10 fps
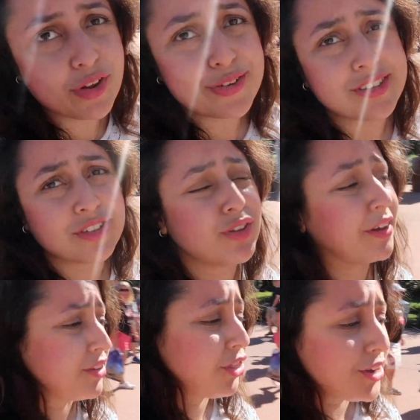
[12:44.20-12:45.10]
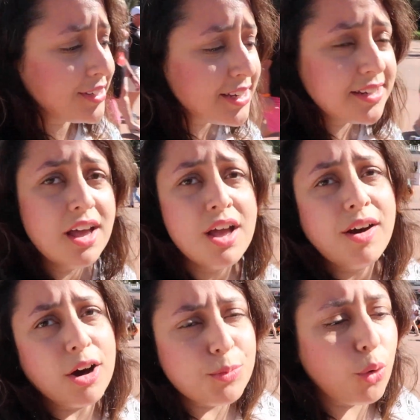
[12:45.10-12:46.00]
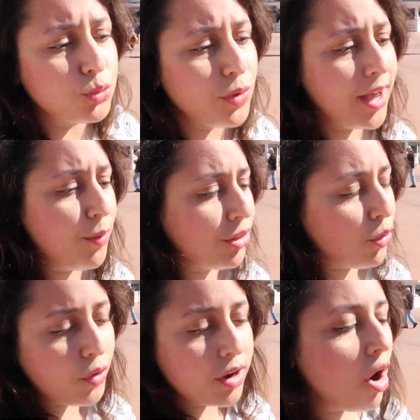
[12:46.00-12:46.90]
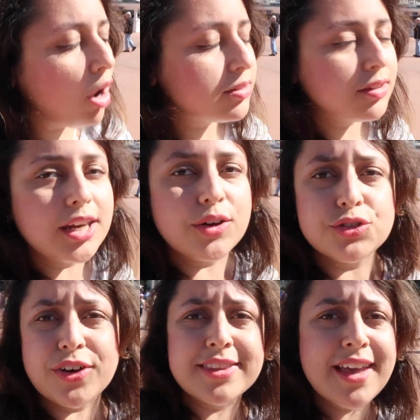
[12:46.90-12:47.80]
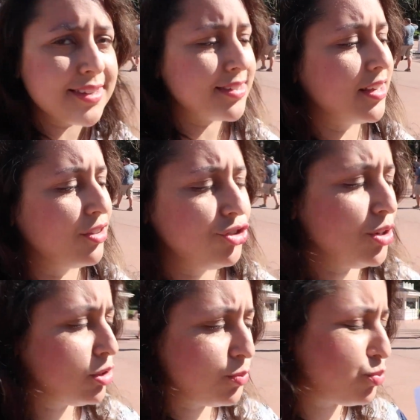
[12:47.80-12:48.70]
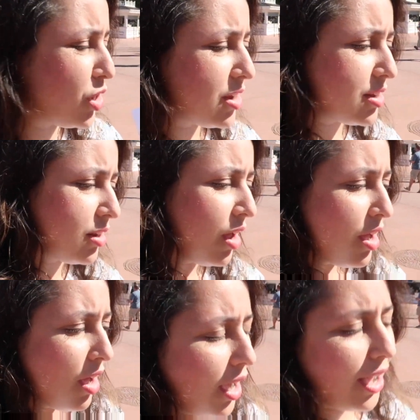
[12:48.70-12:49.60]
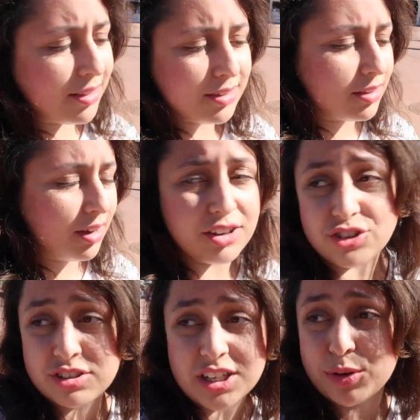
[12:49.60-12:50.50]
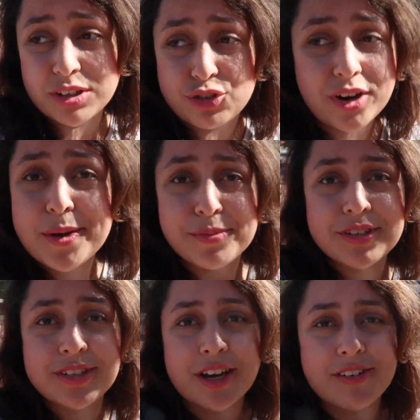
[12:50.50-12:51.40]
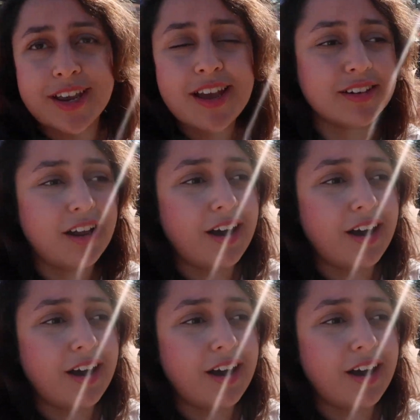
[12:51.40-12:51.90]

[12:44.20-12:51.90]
in Newsies in 2013 on Broadway with Corey Cott, and it was fantastic, and she was brilliant. And I just, it was a dream to see her again